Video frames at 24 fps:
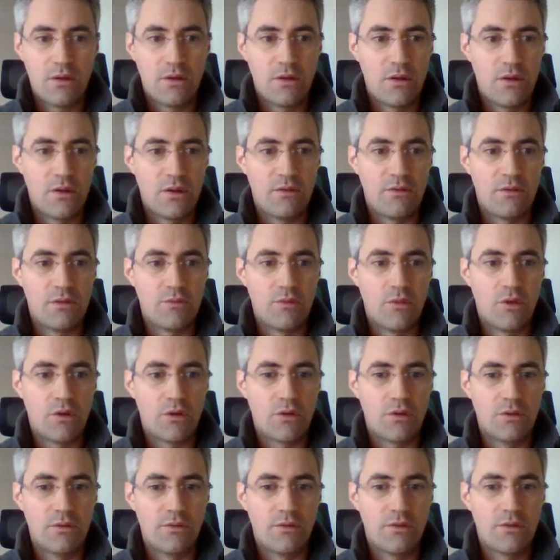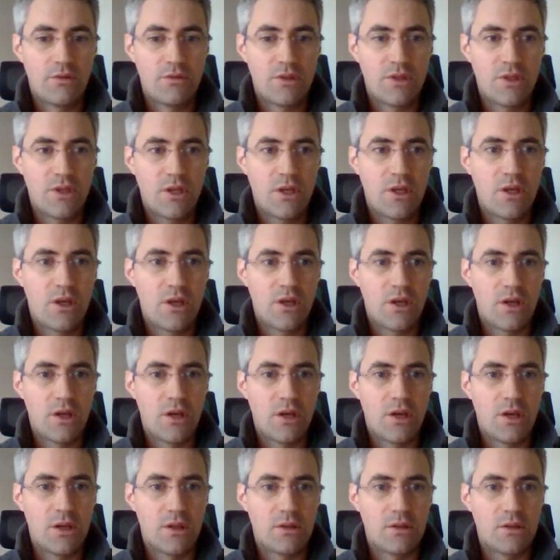even more confusing.
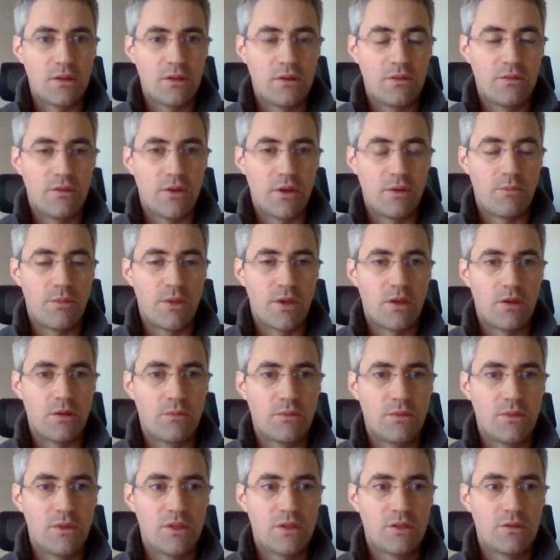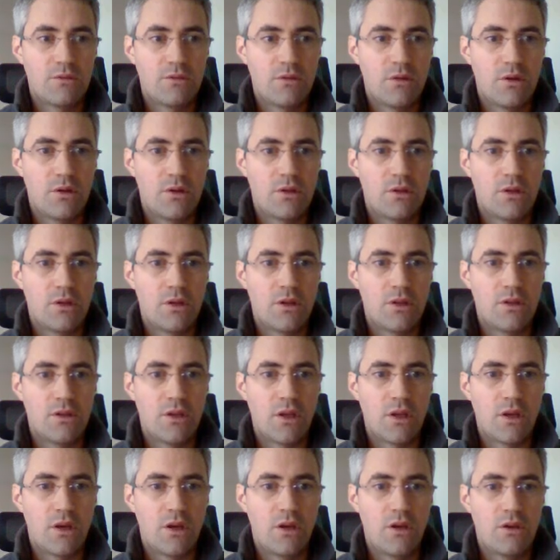And if I pick up this one
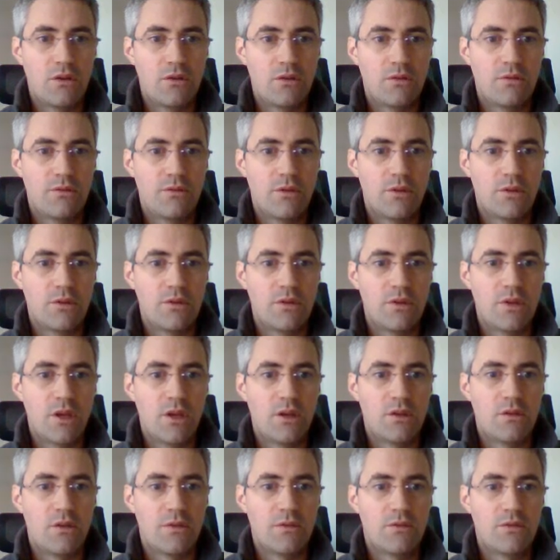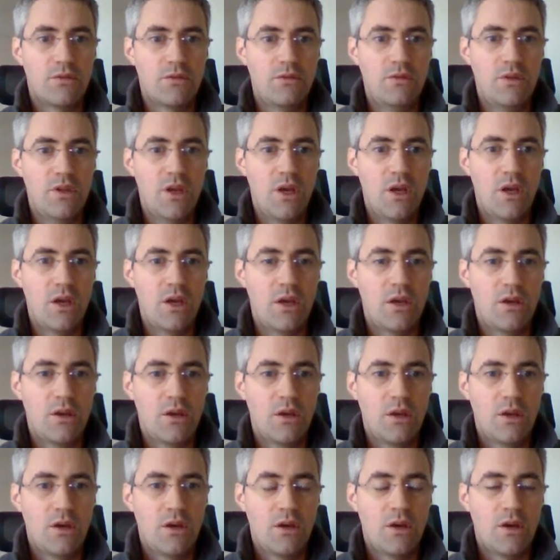and I go for the date of today,
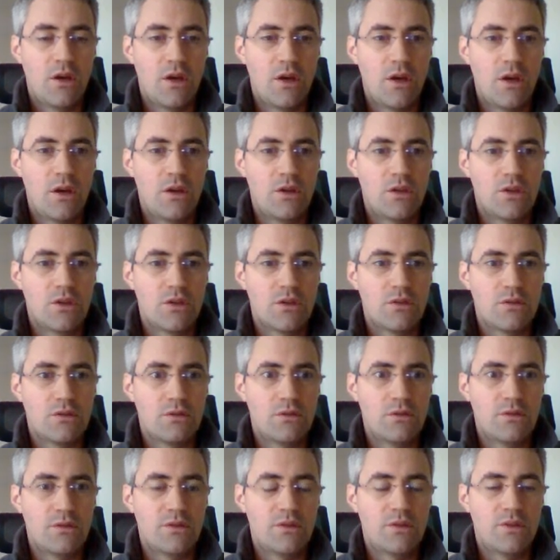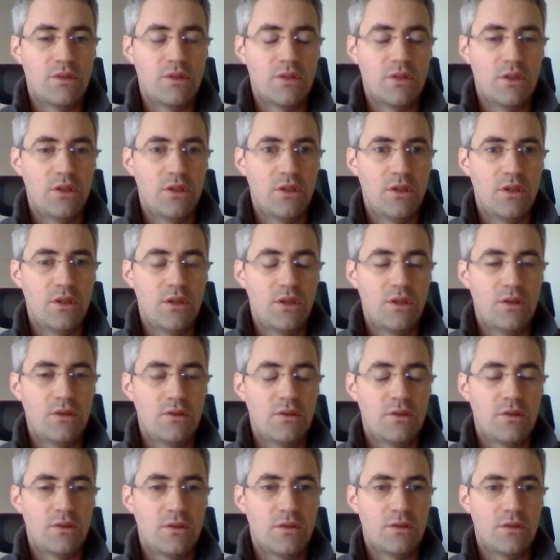I should see
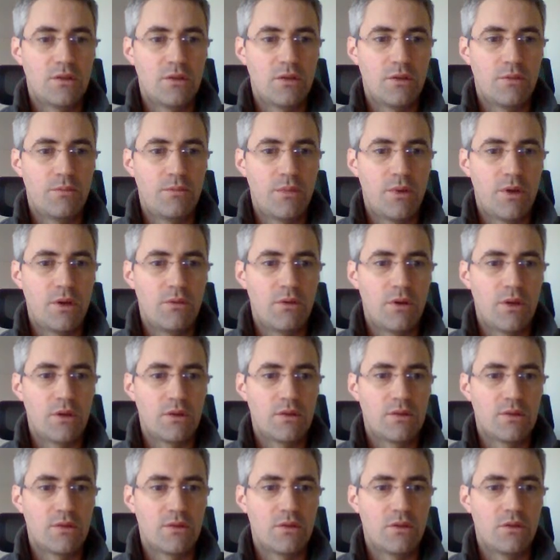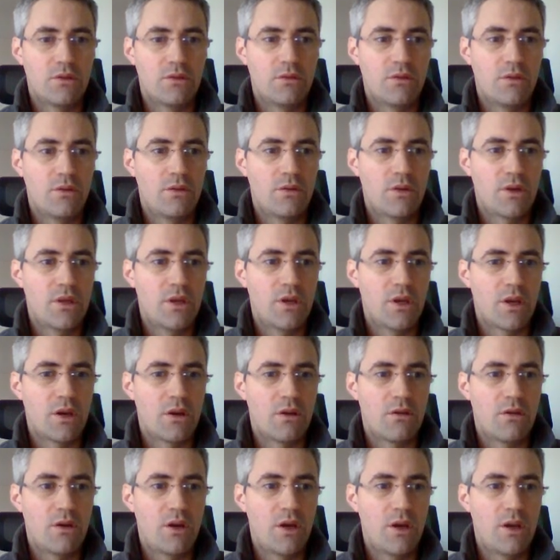it appearing. So okay,
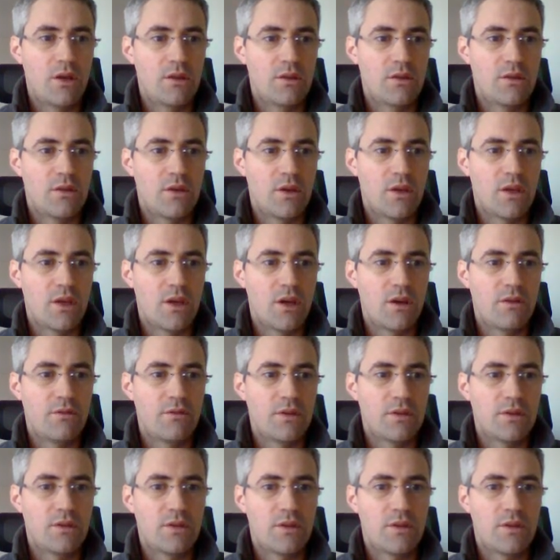great, I have it